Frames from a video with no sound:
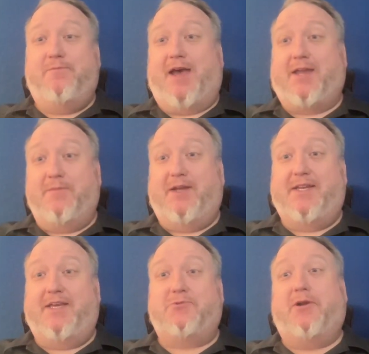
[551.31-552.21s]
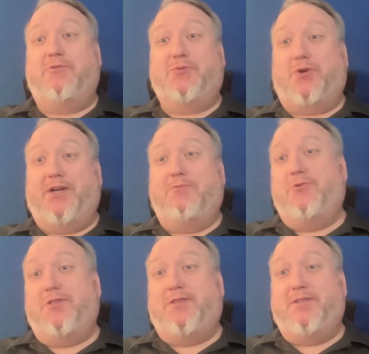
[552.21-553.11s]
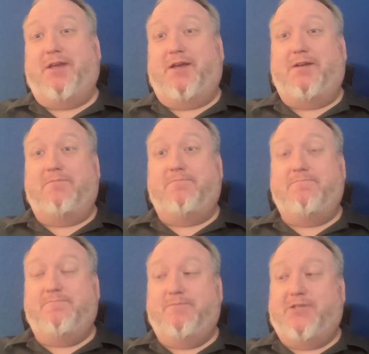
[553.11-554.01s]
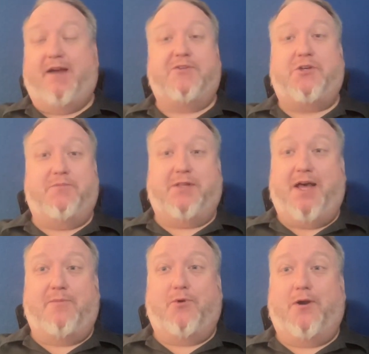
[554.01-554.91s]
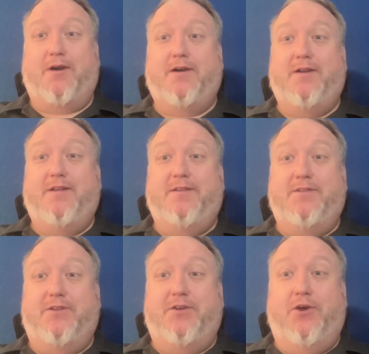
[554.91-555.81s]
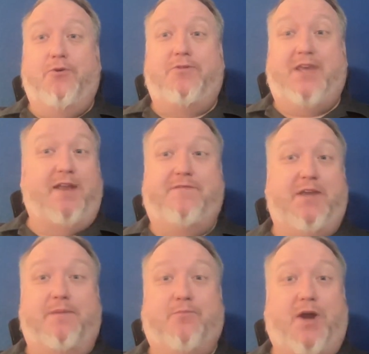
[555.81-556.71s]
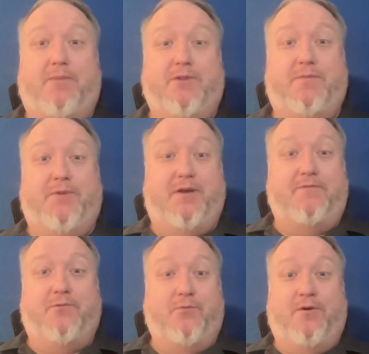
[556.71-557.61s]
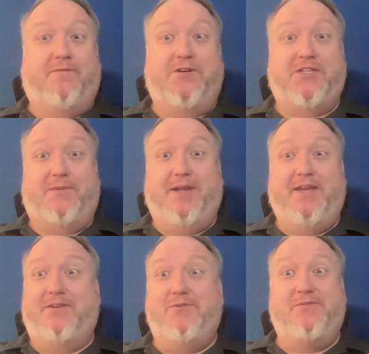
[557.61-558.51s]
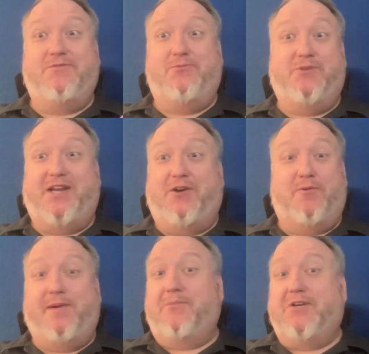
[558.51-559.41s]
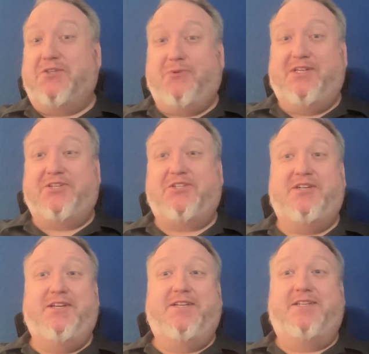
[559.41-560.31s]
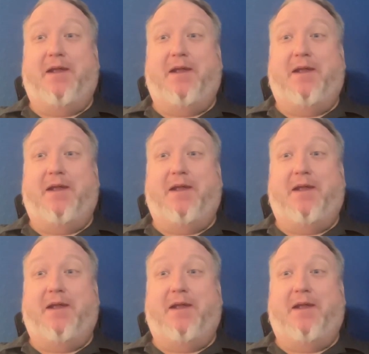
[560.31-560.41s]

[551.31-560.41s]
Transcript: Back in my days when I was working with JavaScript a lot more, the NVM problem of what version am I in? Did I remember to switch?